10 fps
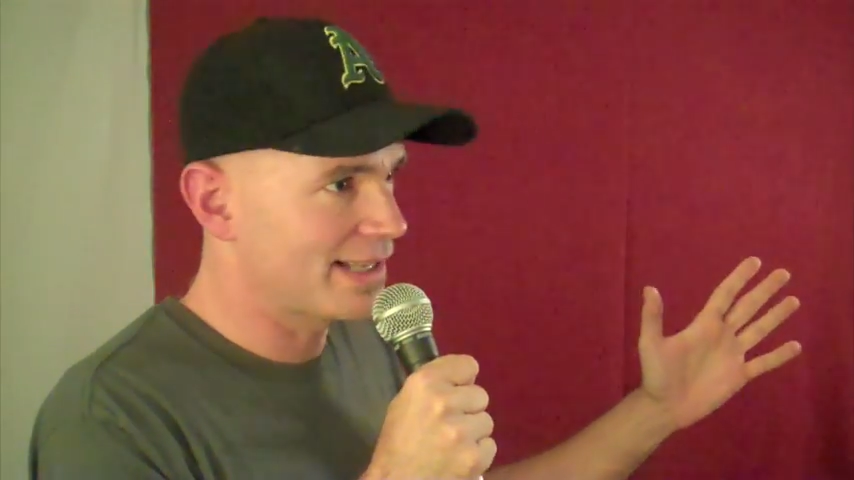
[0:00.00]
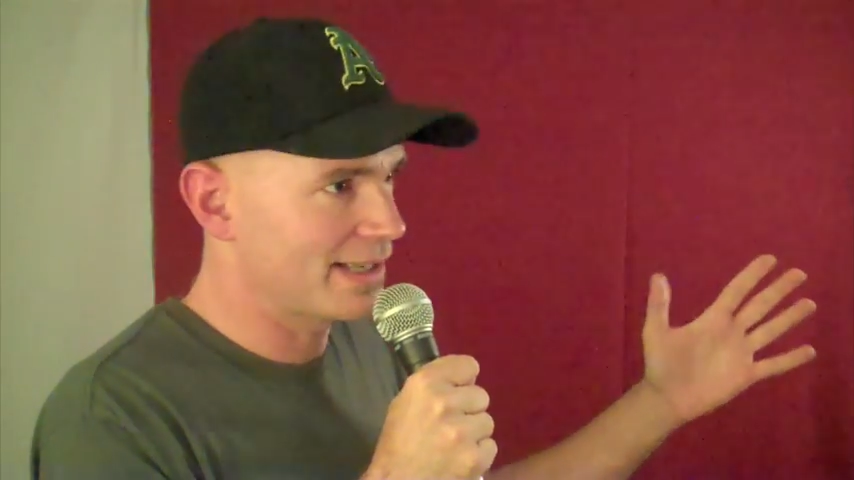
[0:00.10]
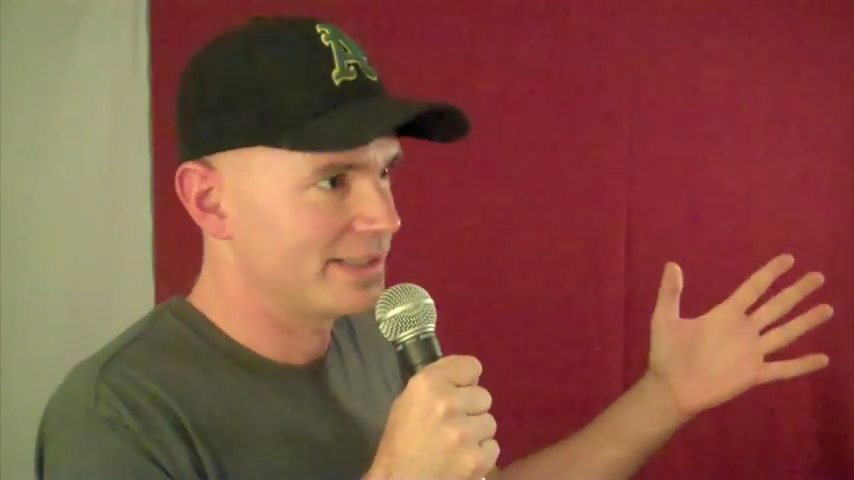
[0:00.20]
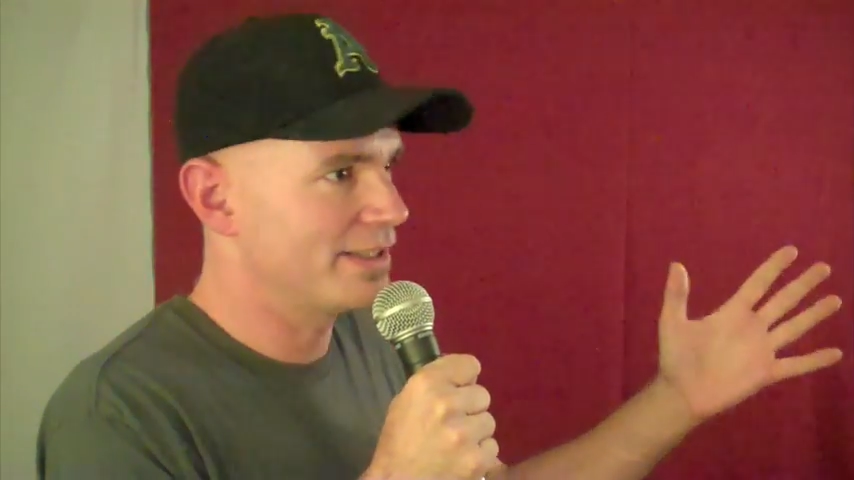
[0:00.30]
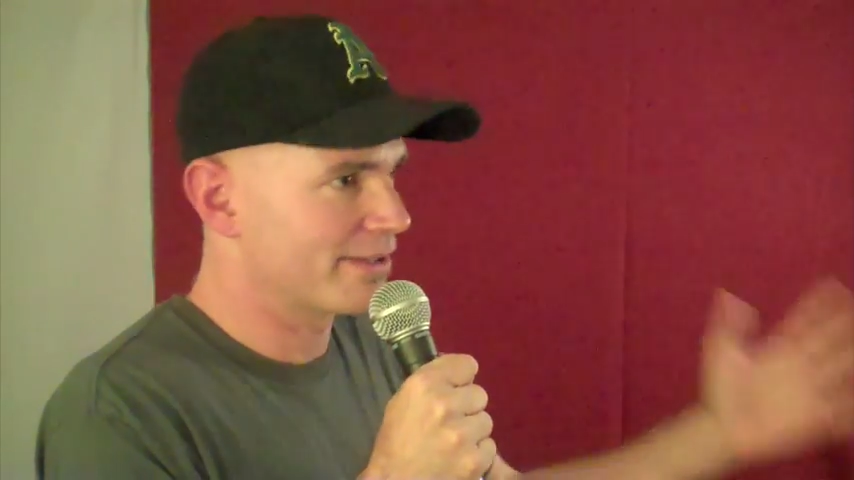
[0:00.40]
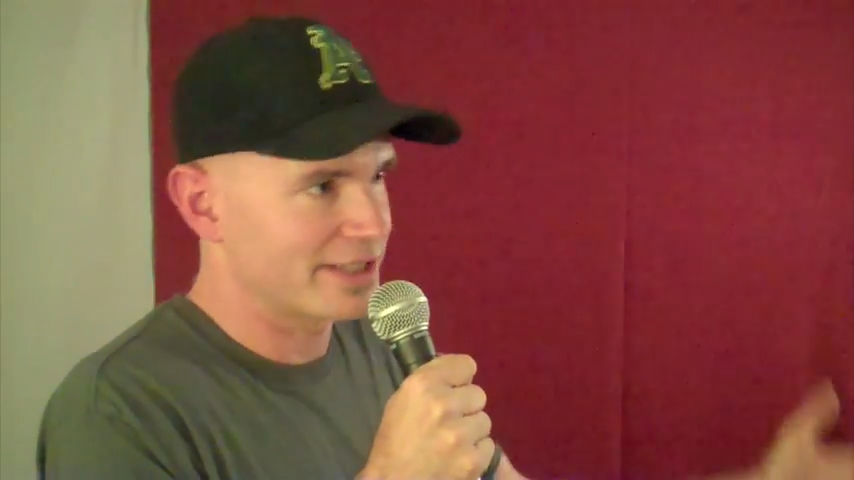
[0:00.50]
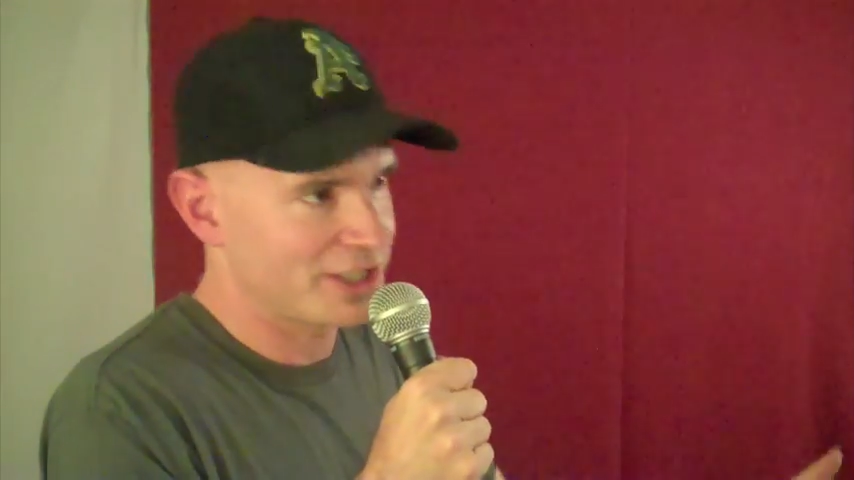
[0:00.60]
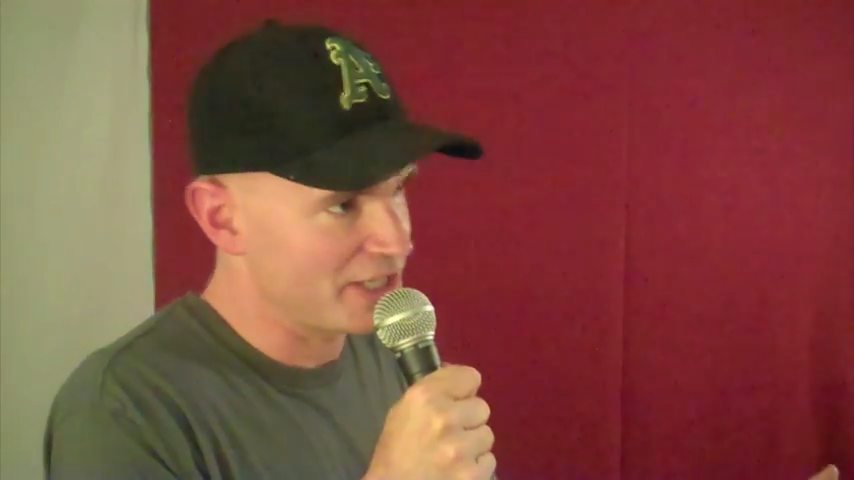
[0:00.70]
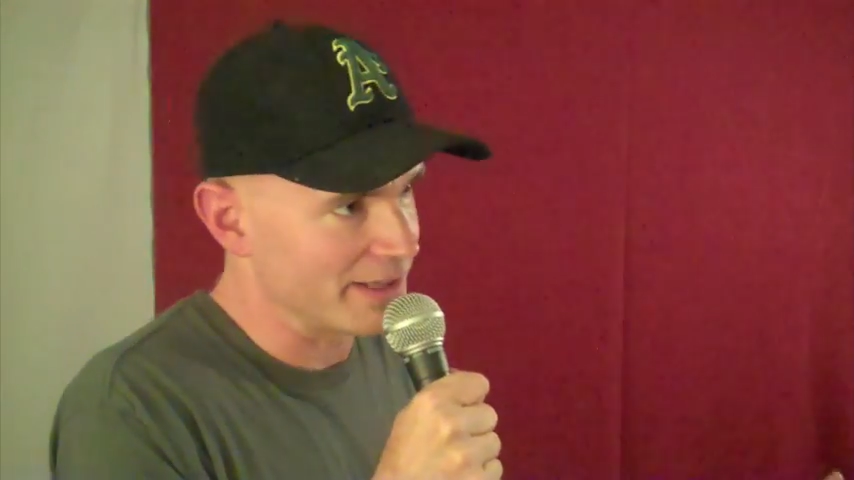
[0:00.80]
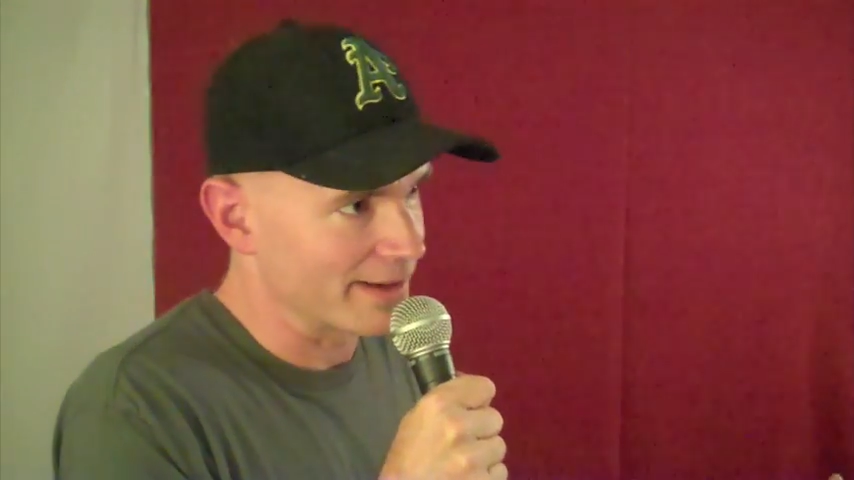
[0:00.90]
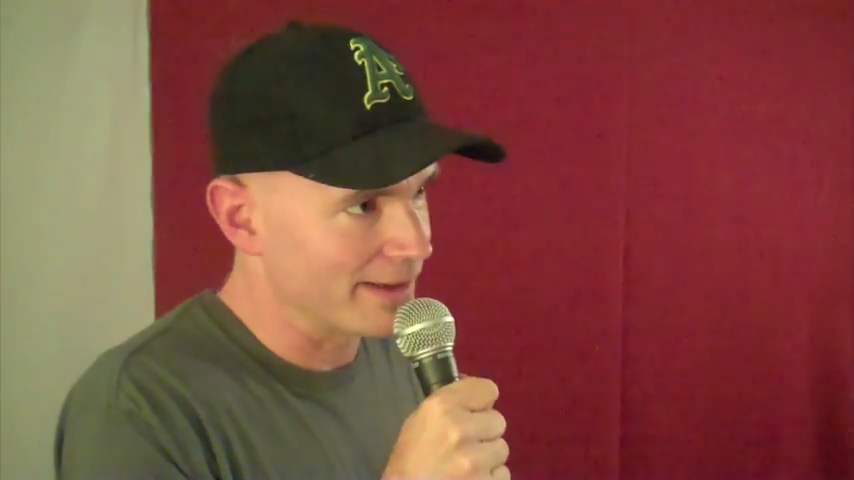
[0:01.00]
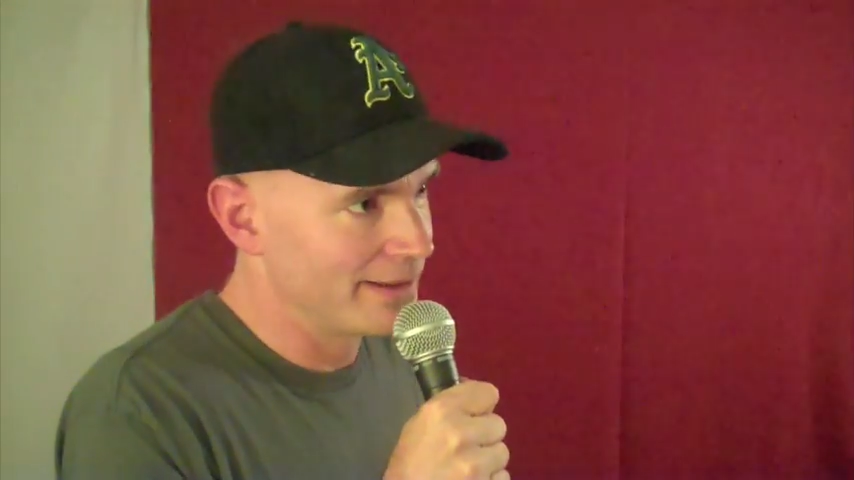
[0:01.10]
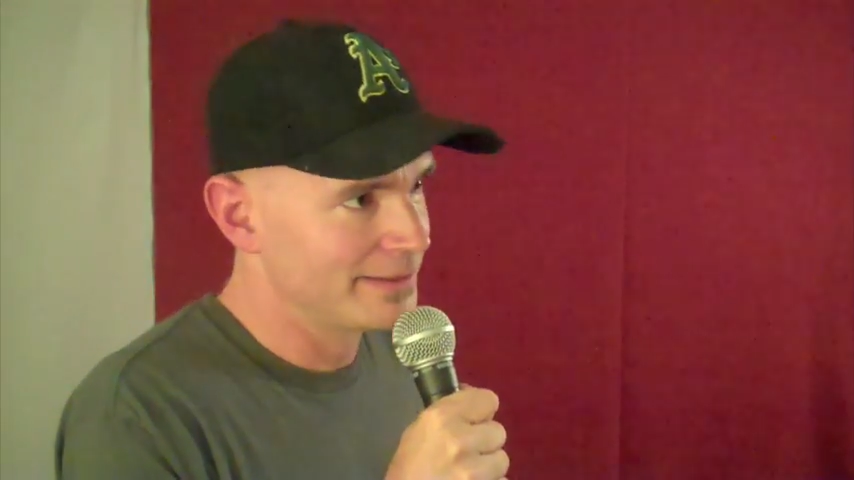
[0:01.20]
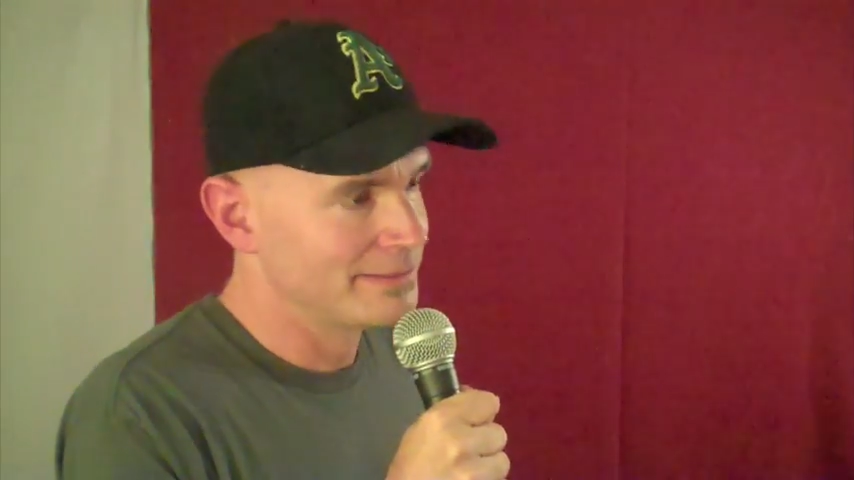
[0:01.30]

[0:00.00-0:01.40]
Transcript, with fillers: that you're a cheater.